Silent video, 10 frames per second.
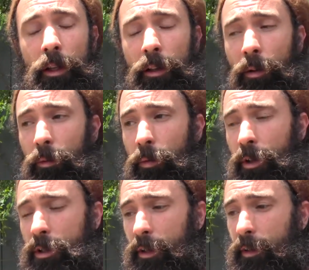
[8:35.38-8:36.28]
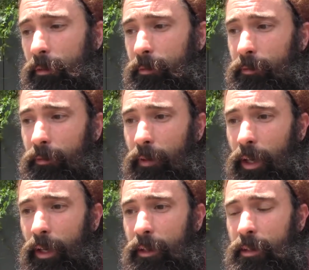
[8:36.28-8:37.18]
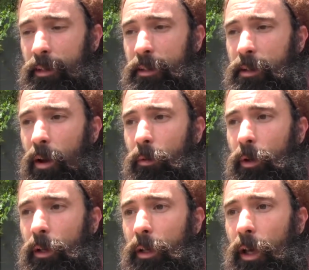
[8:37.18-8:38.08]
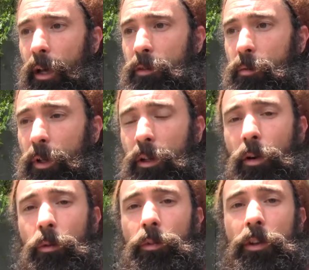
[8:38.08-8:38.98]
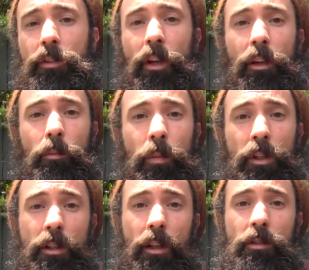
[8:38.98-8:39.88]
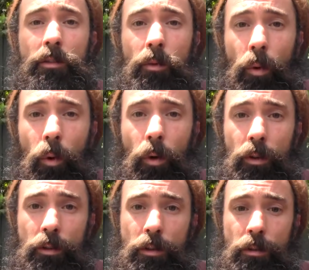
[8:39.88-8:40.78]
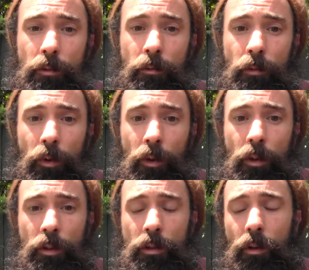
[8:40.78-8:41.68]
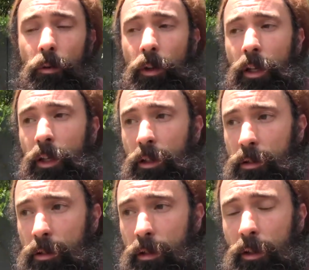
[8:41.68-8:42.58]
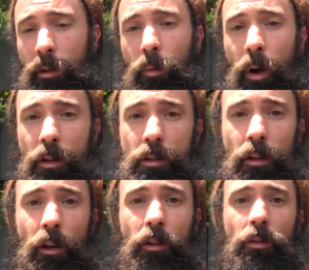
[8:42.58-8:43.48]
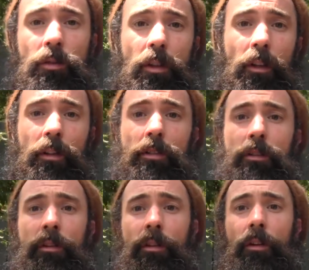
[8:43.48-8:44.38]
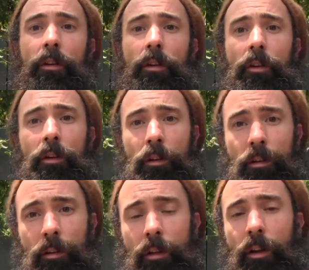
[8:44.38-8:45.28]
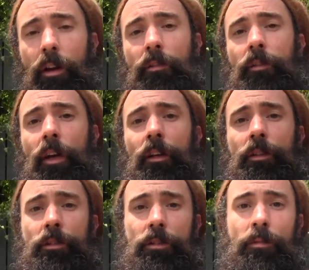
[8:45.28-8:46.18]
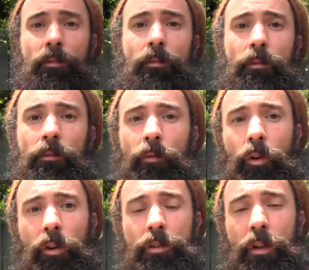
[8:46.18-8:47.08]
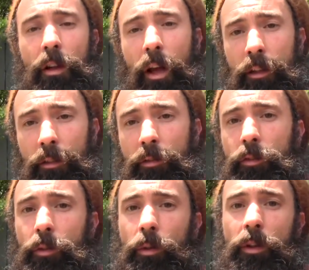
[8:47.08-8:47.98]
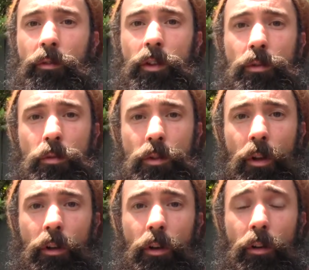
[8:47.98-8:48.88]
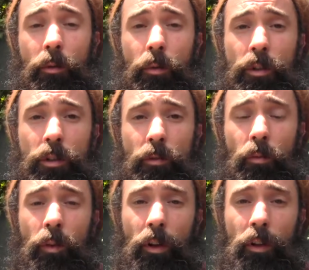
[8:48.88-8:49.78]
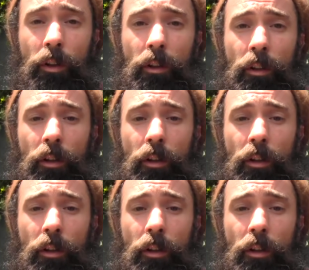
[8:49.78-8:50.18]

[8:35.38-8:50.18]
You know, Russia, it's, it's not really as we, you know, the second piece has two horns. So East and the West are using this to their advantage for a selective few individuals on the earth, which really